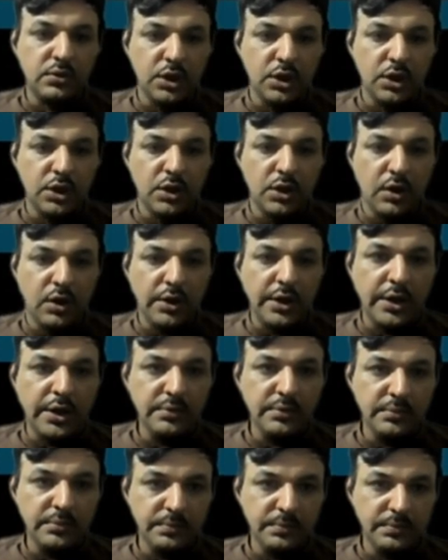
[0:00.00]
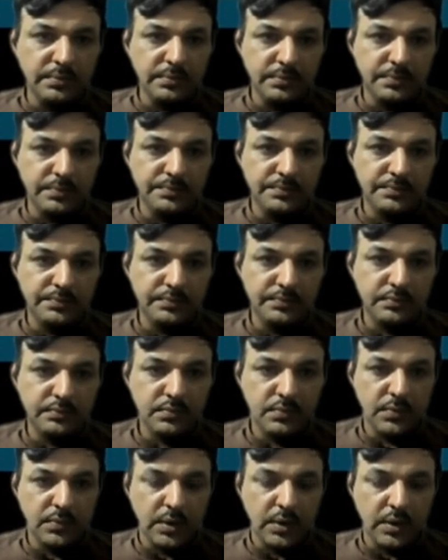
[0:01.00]
the login.
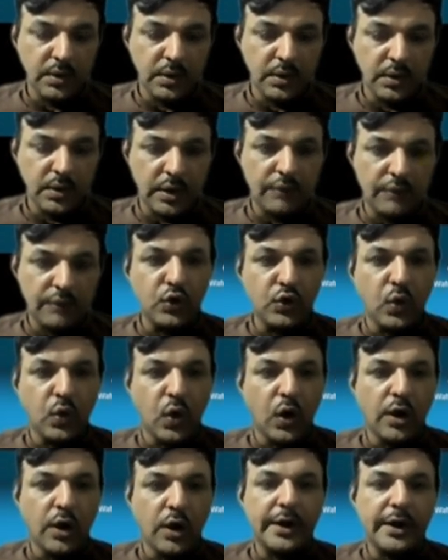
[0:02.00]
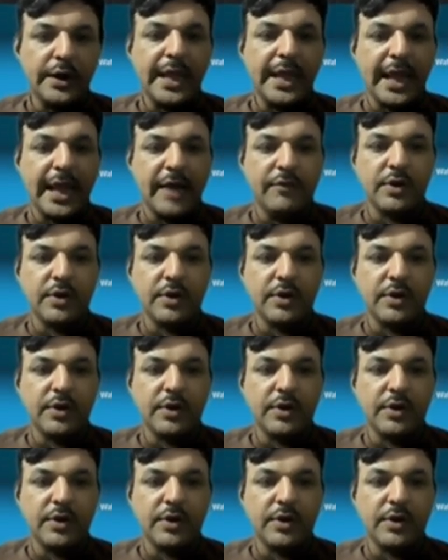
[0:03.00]
If you already have an